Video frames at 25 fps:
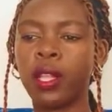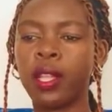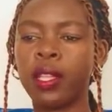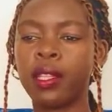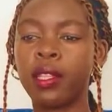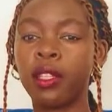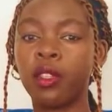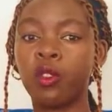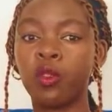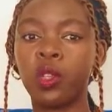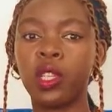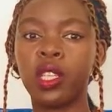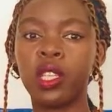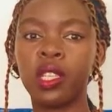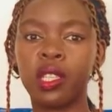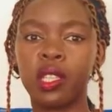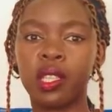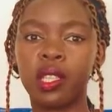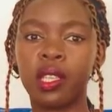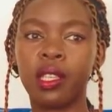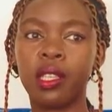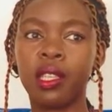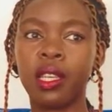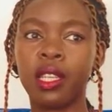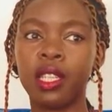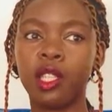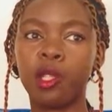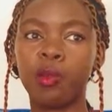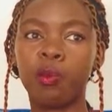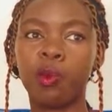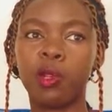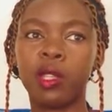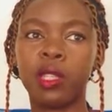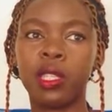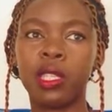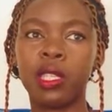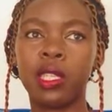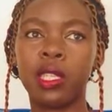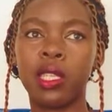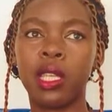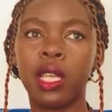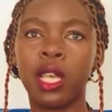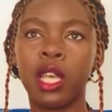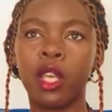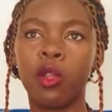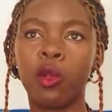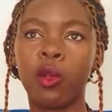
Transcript: And then 26th, that is Boxing Day.